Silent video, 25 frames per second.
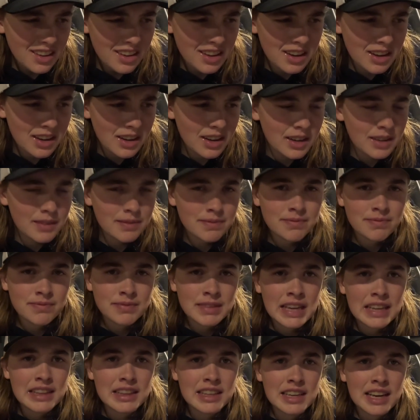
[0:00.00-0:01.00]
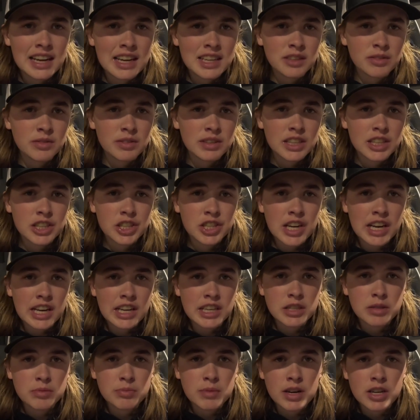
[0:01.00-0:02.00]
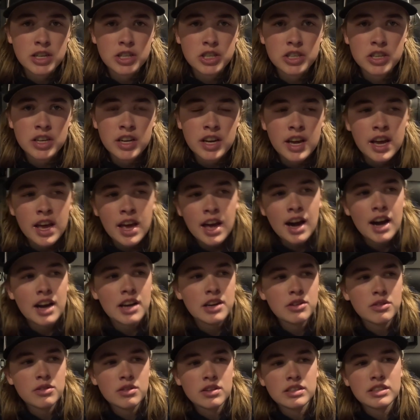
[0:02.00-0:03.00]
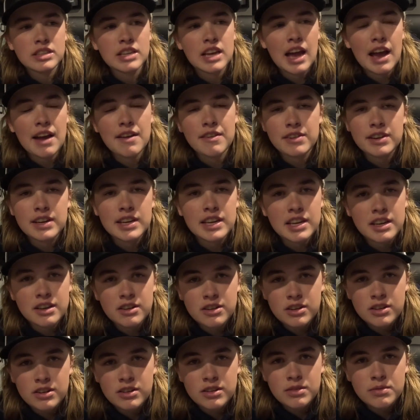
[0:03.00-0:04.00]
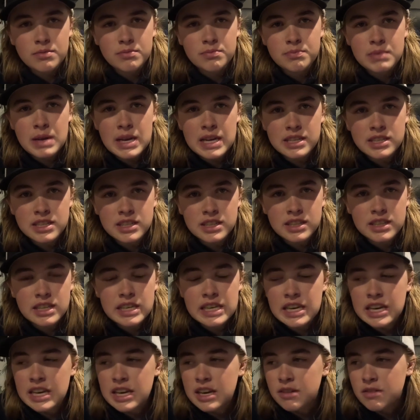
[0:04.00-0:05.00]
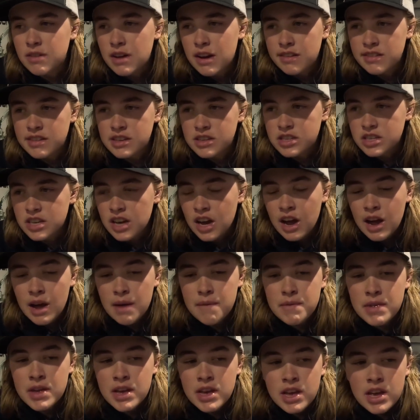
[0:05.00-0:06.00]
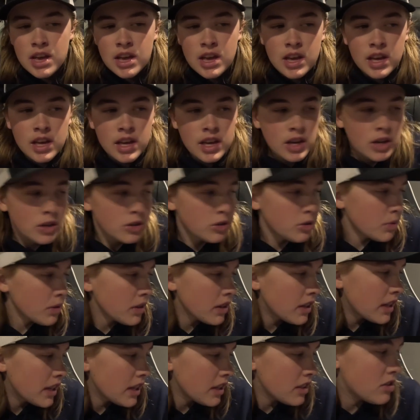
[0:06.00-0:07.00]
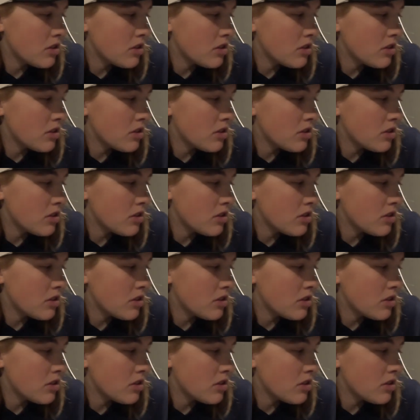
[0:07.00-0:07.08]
Nothing hasn't really changed much. I do this every year, basically around this time. So we're gonna get